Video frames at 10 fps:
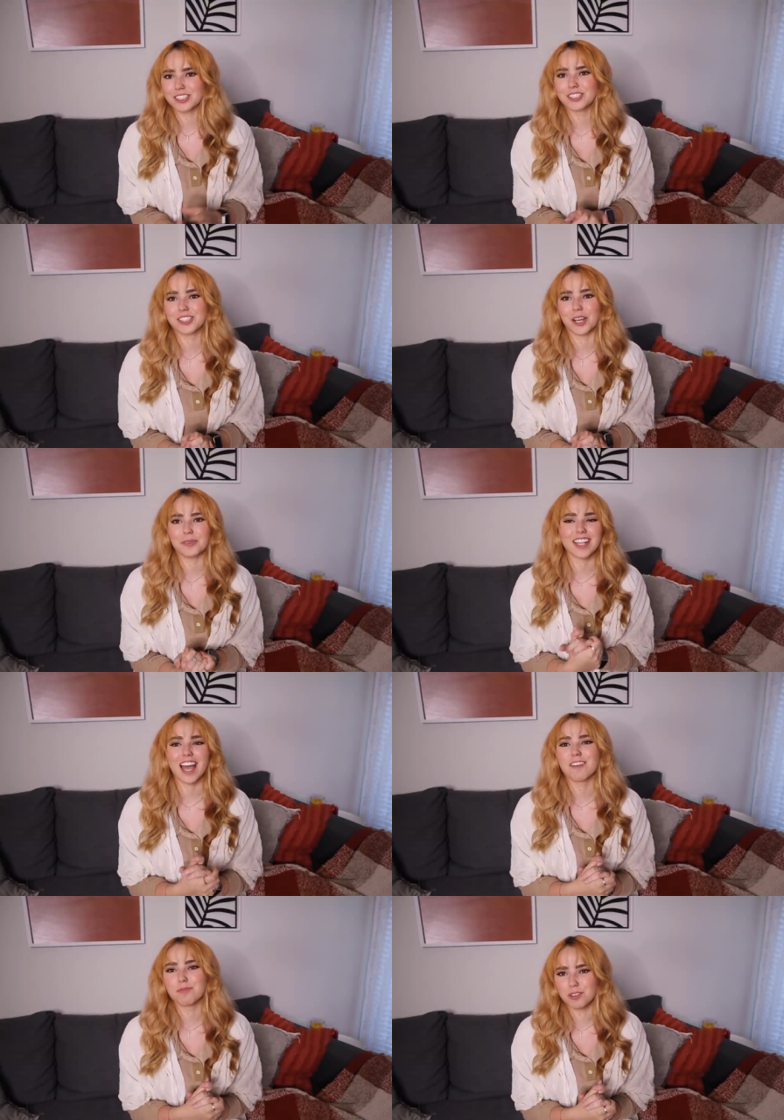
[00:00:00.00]
So
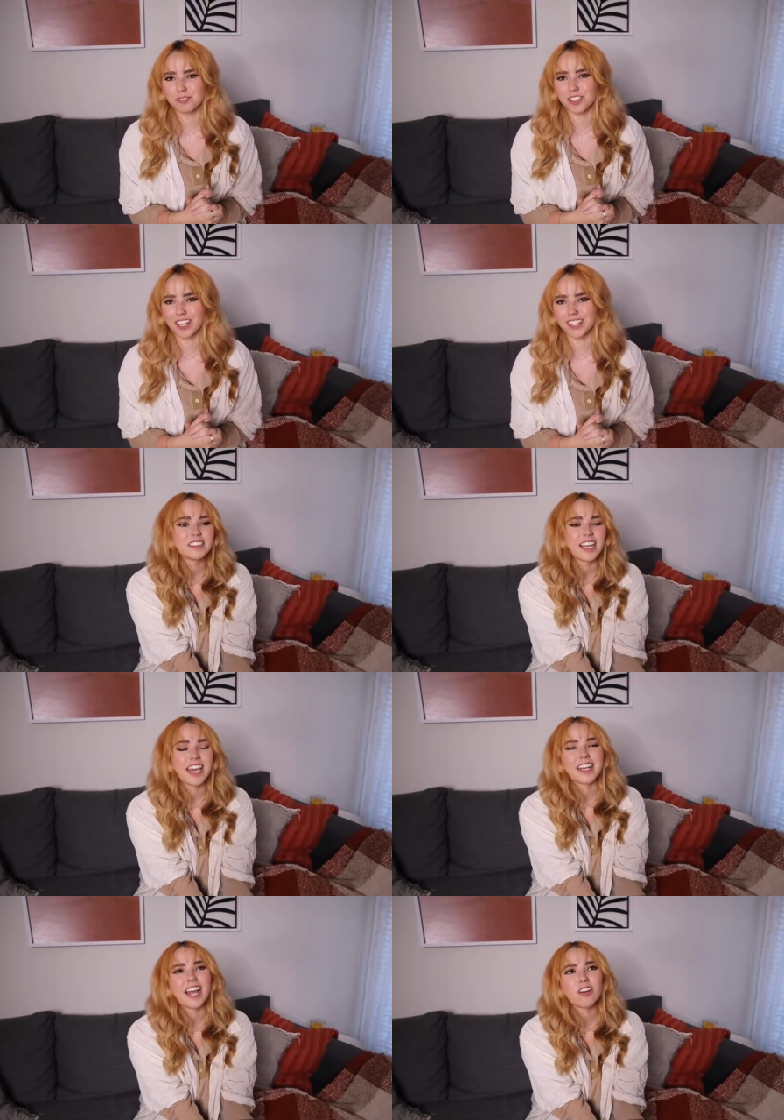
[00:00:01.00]
I've moved on.
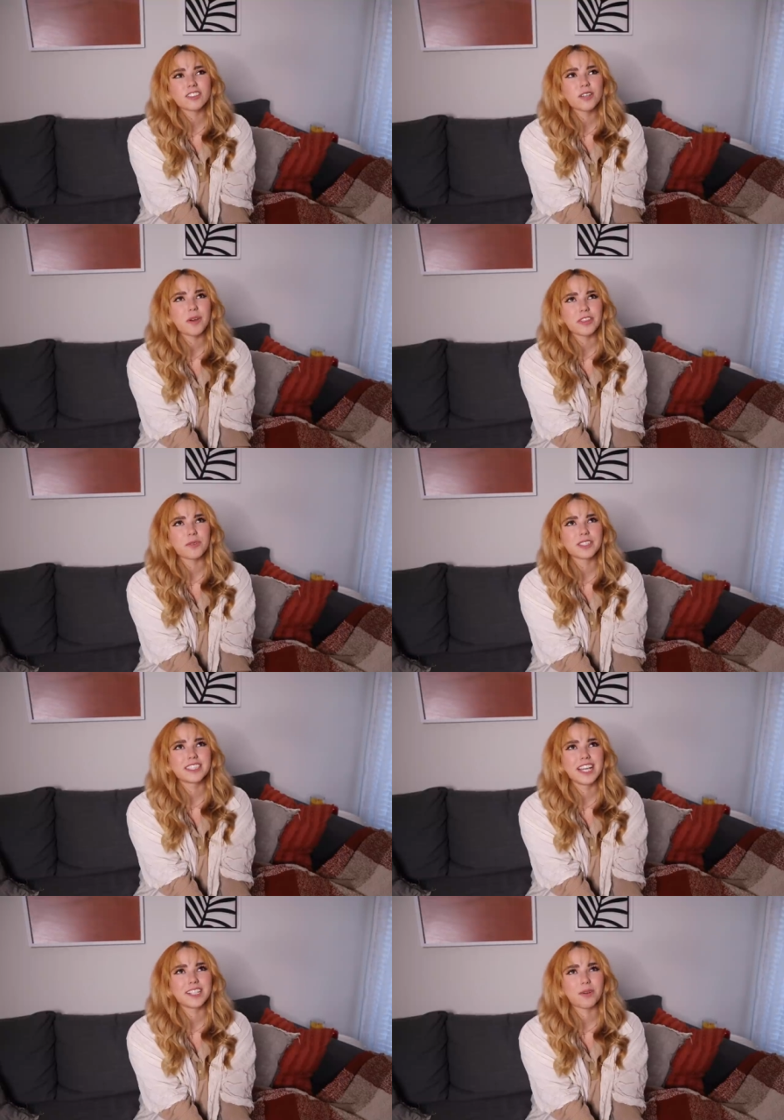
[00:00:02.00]
And I also went through a
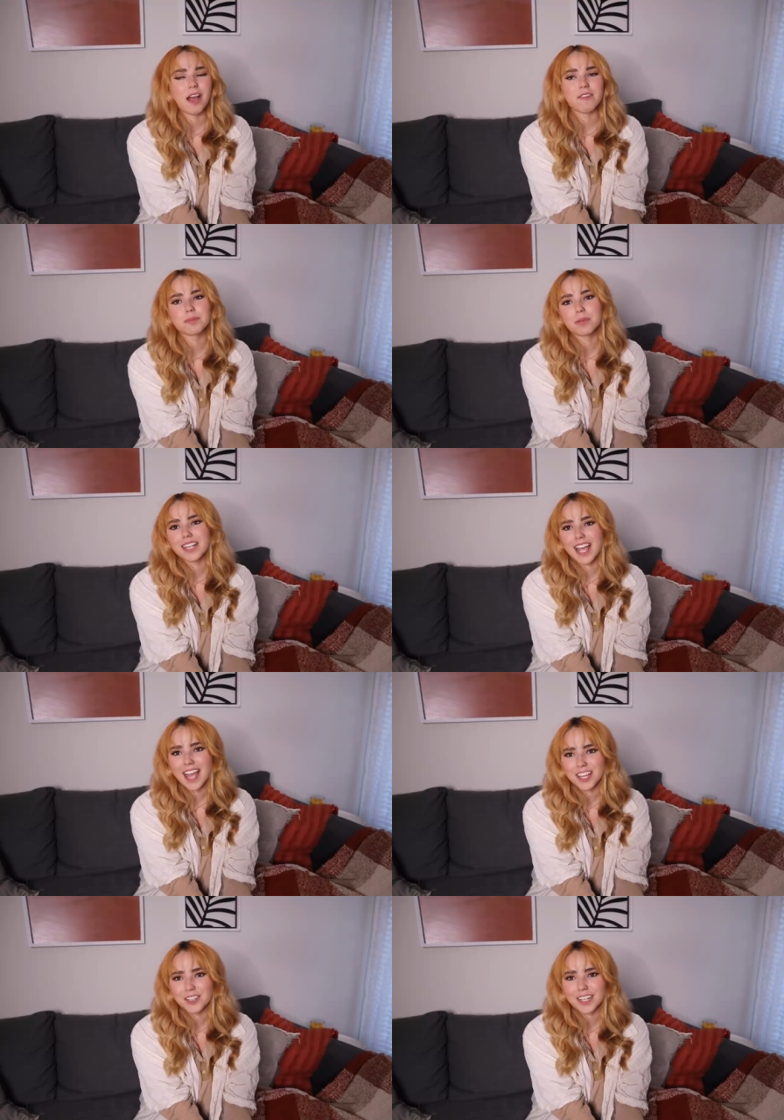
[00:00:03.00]
stage where I was pretty
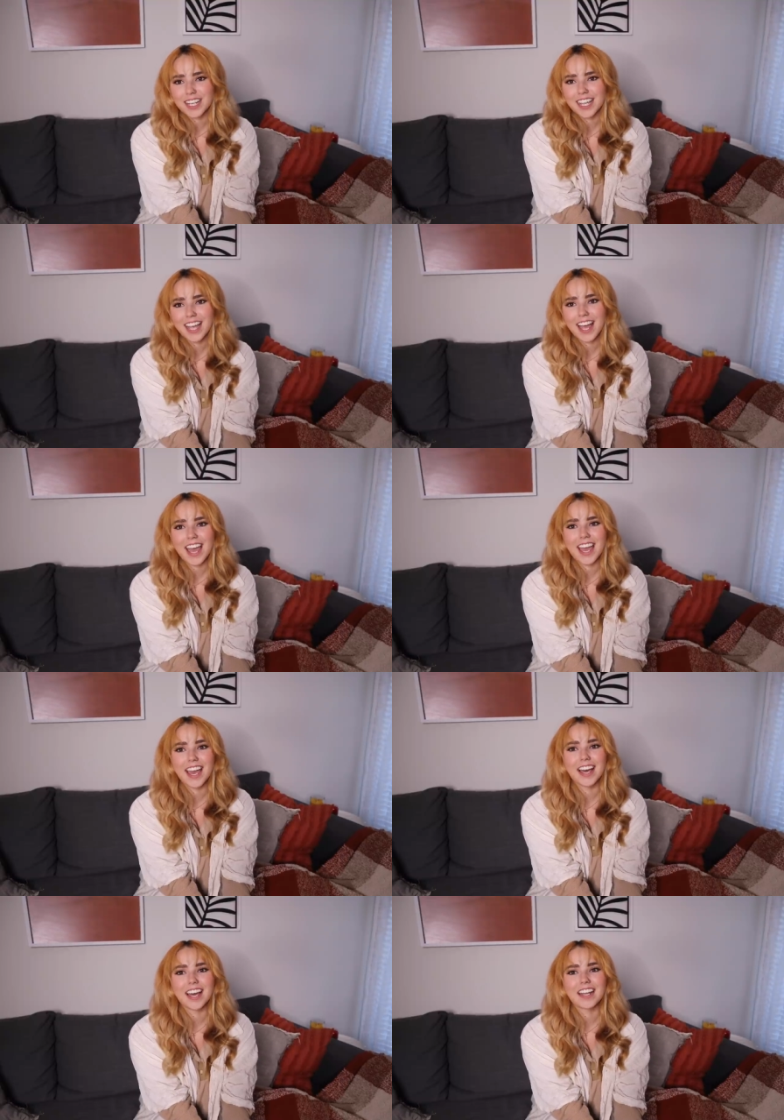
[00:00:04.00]
angry
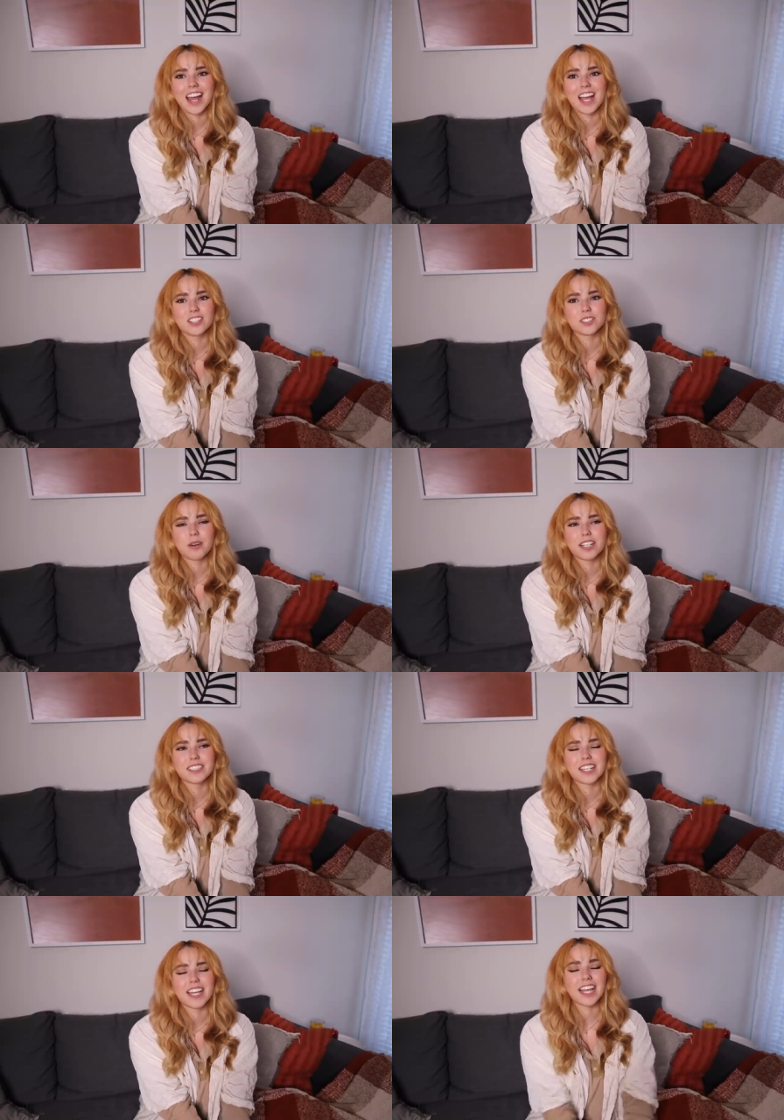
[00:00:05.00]
and I just wanted
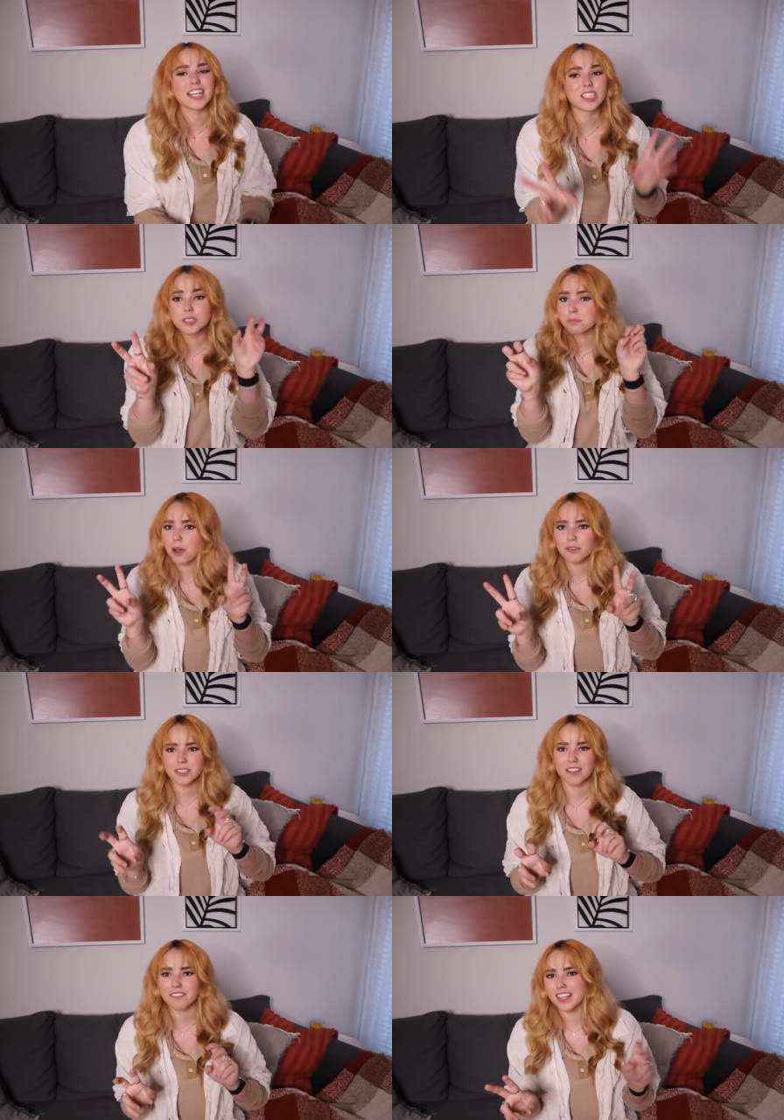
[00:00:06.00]
to like expose
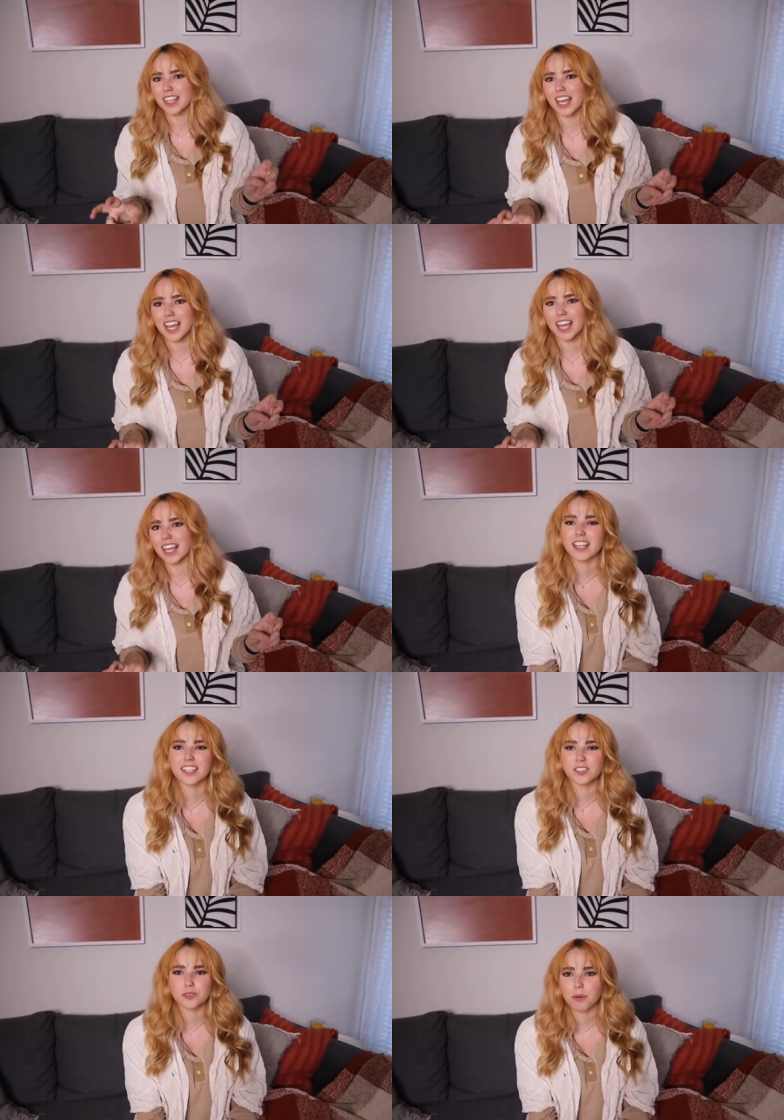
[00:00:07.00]
everything. I think
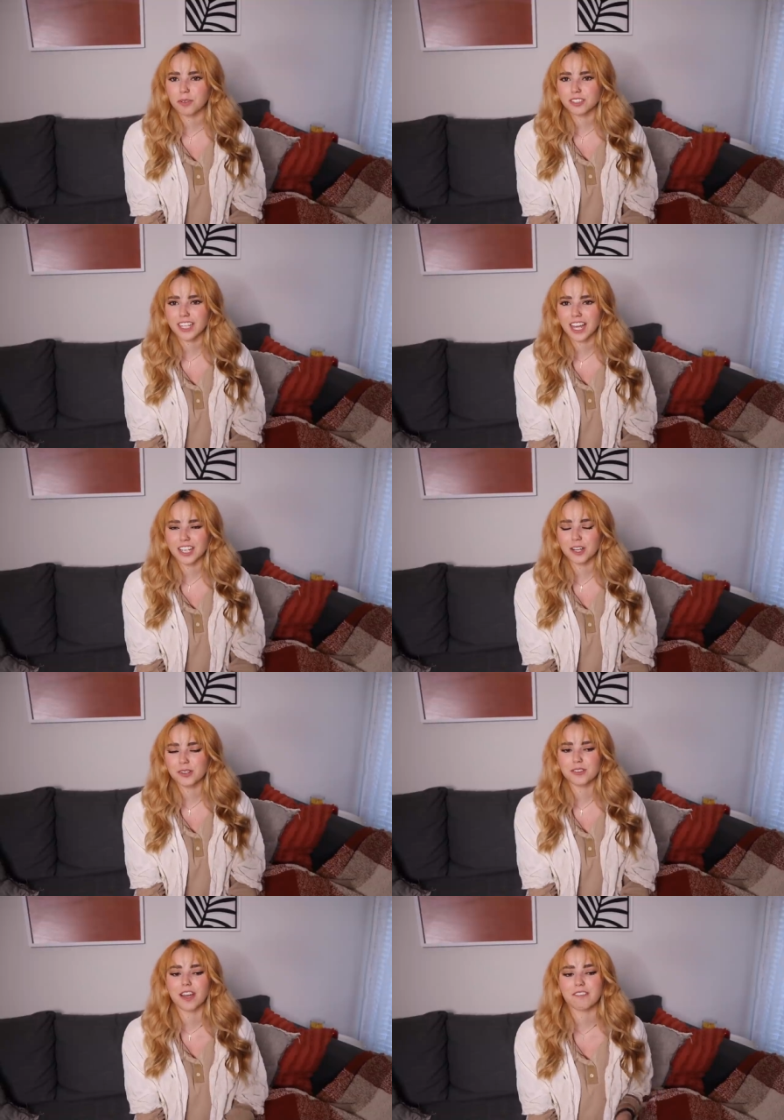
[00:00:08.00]
it's normal to kind of go
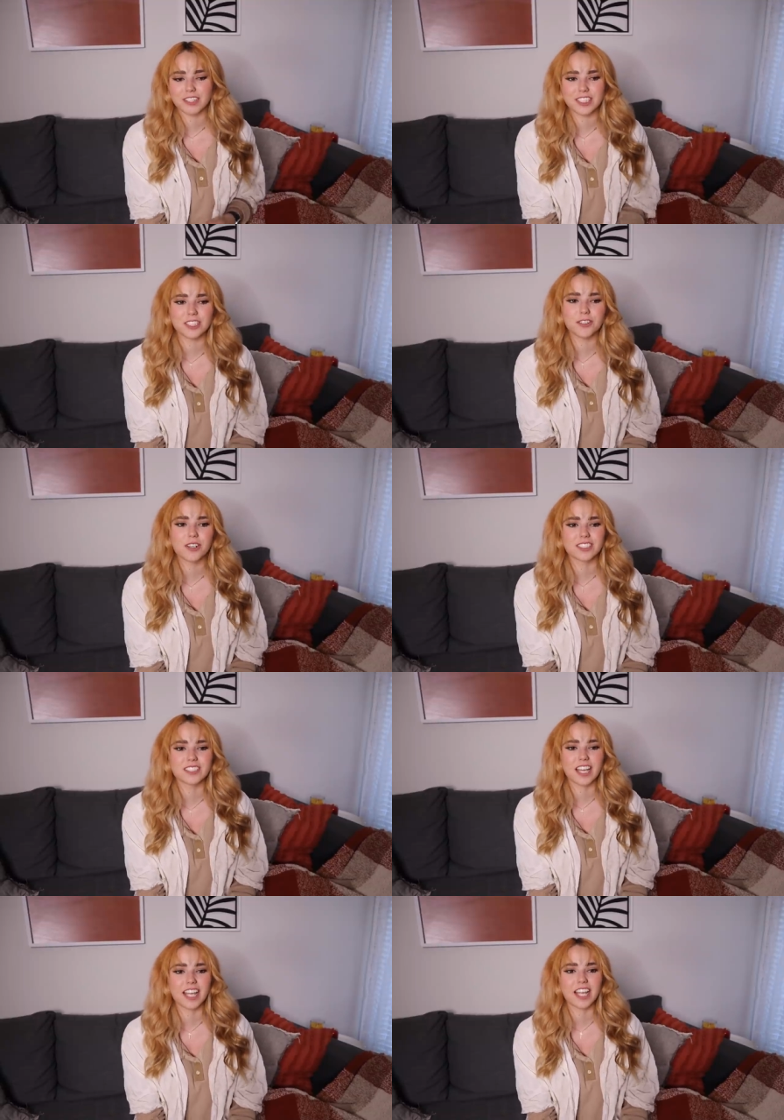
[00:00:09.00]
through that phase too because
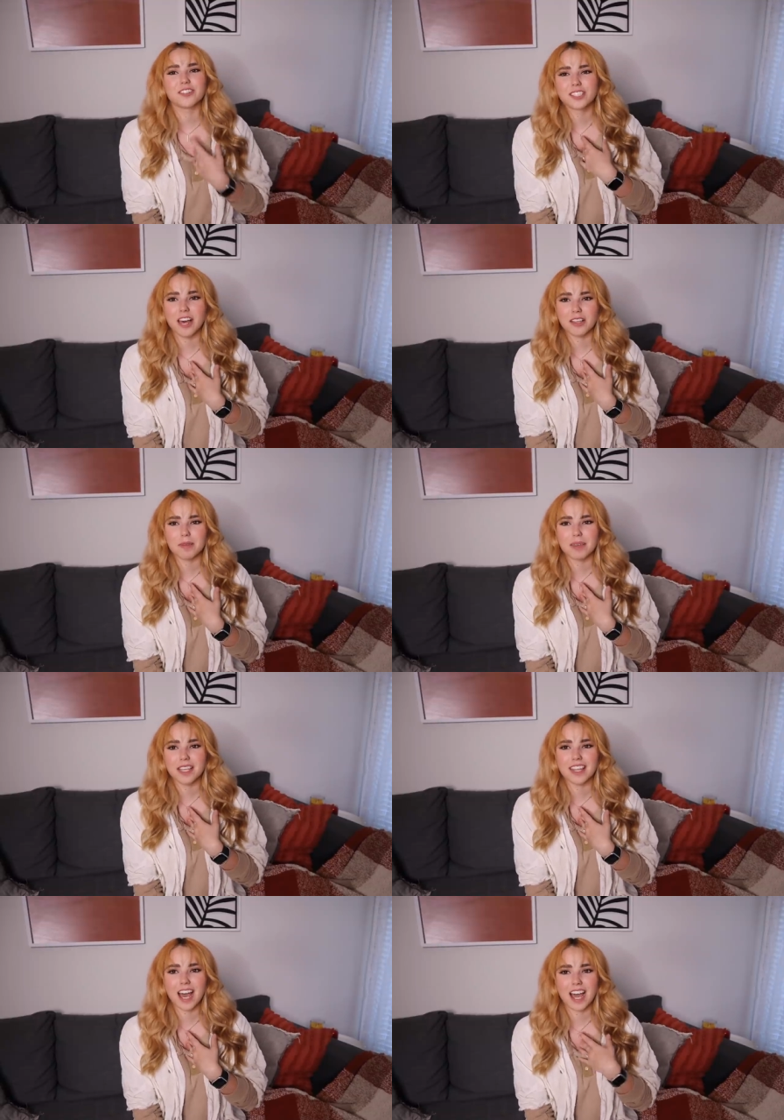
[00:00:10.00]
it's like you're telling
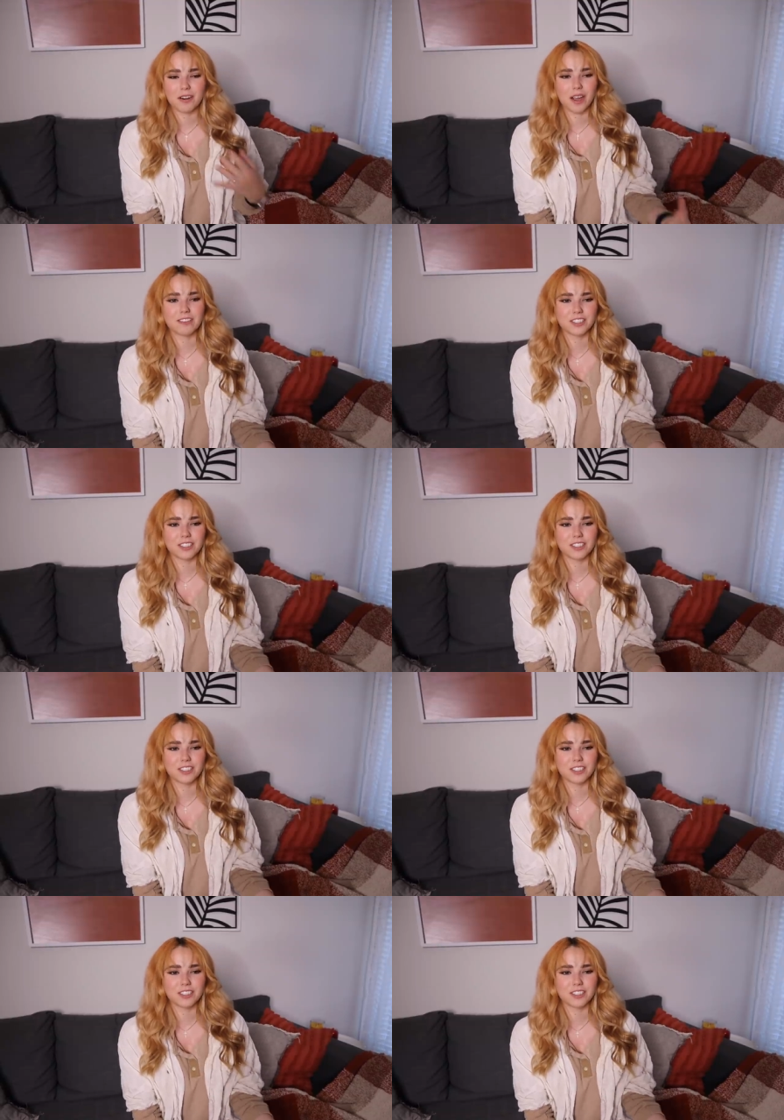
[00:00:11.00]
me that I don't have